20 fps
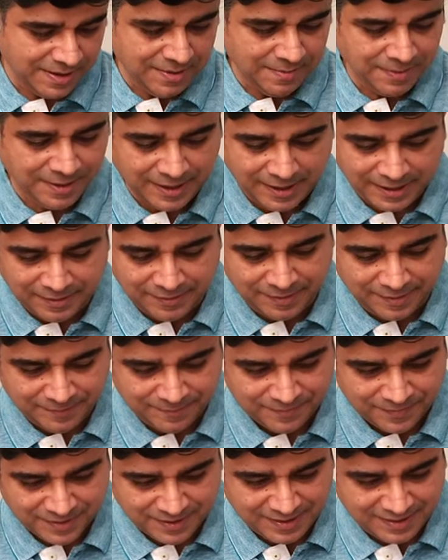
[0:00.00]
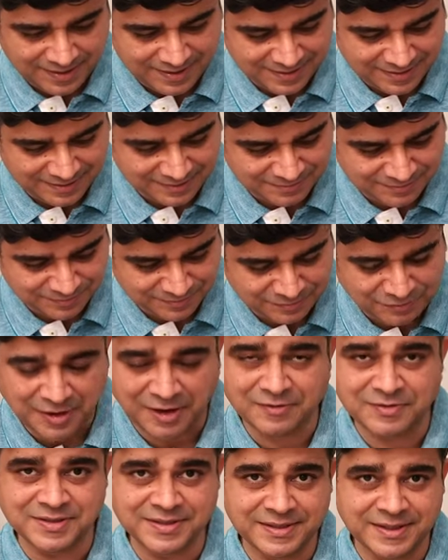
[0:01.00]
But anyway, um, if you
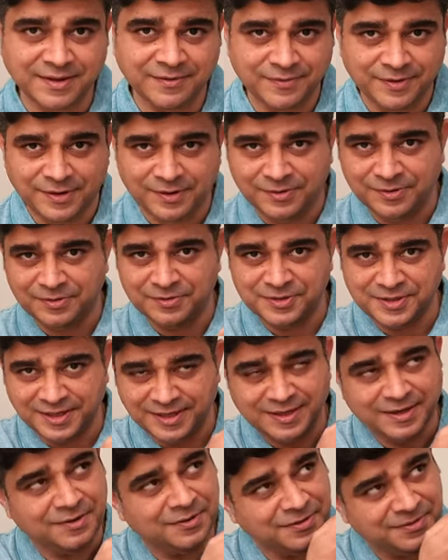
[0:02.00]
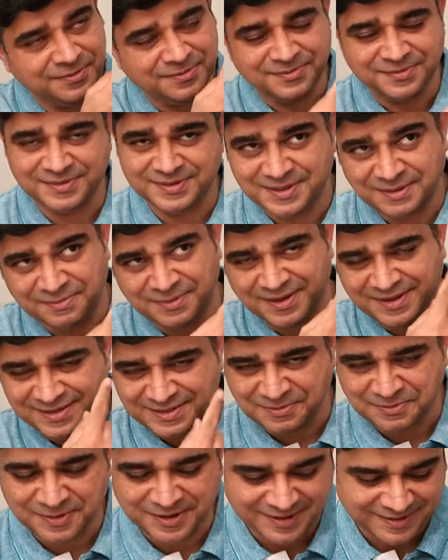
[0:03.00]
haven't seen that video, go check it out. It's up there
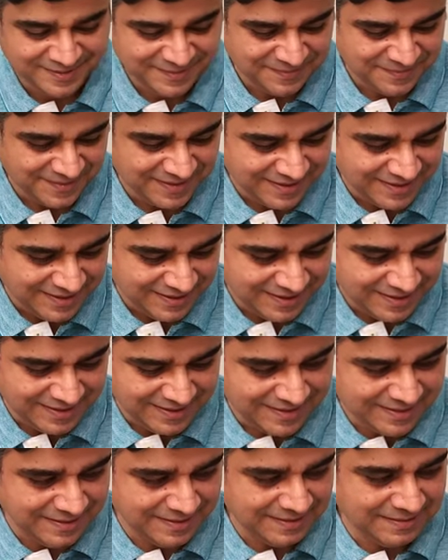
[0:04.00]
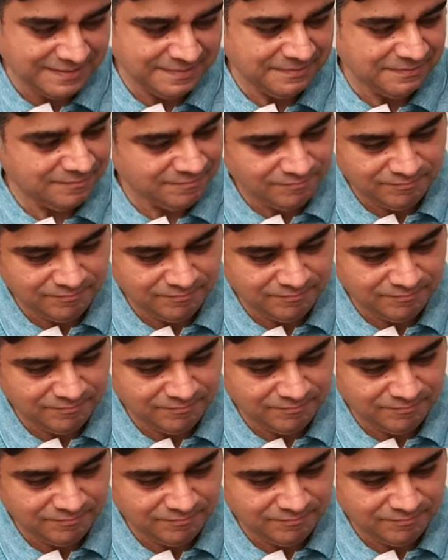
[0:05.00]
somewhere. Uh,